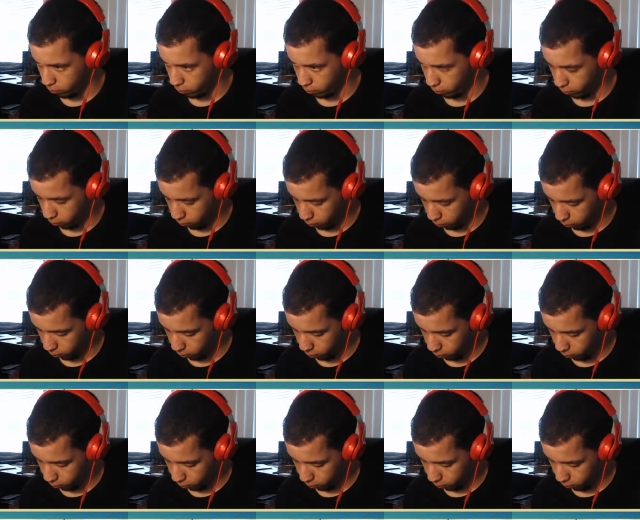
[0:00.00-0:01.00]

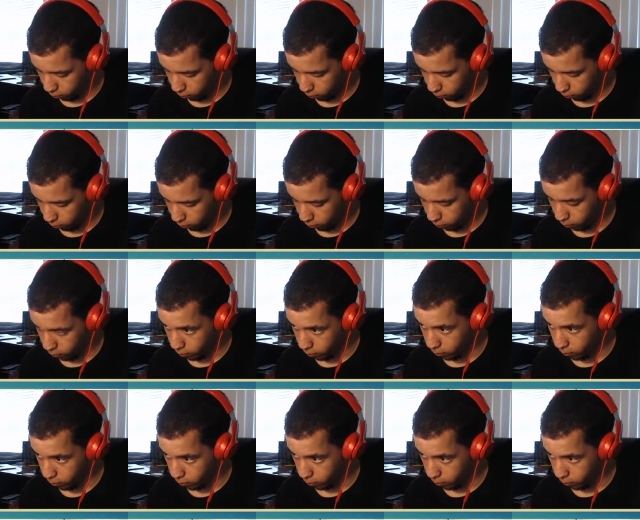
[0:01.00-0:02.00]

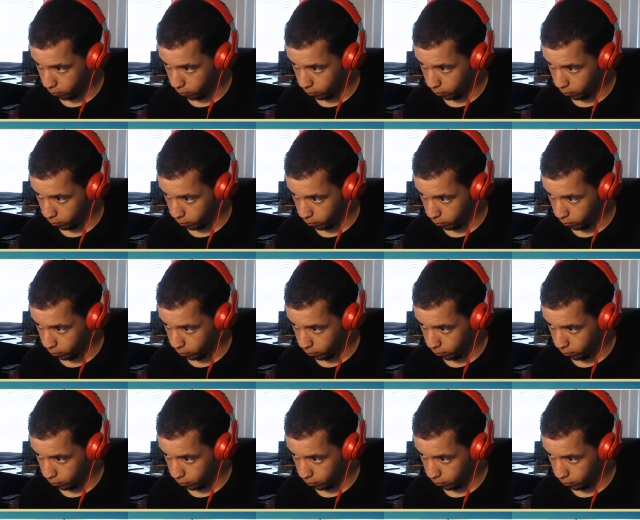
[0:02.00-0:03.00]

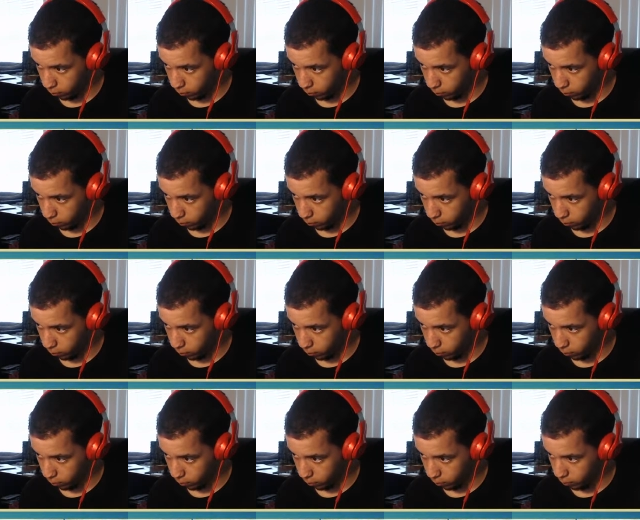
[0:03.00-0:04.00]

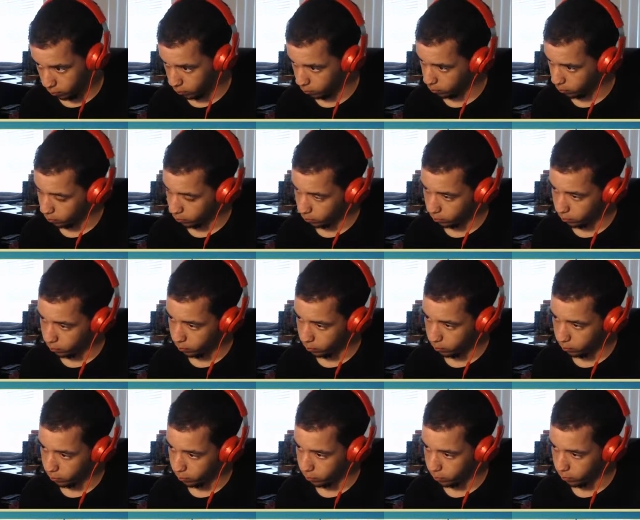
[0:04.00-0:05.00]

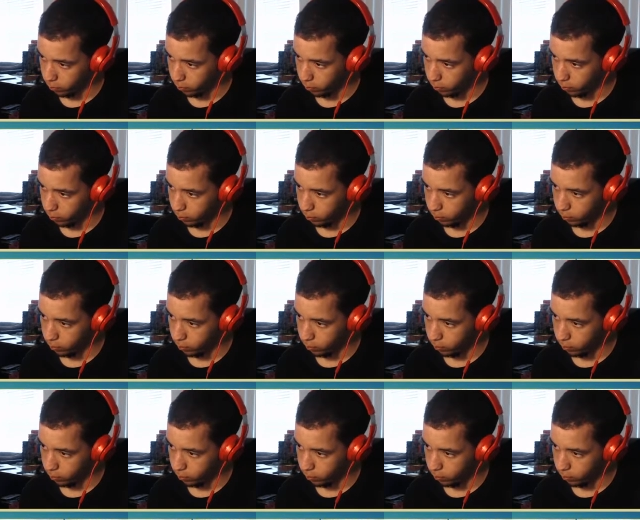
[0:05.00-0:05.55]
No one is speaking in this clip.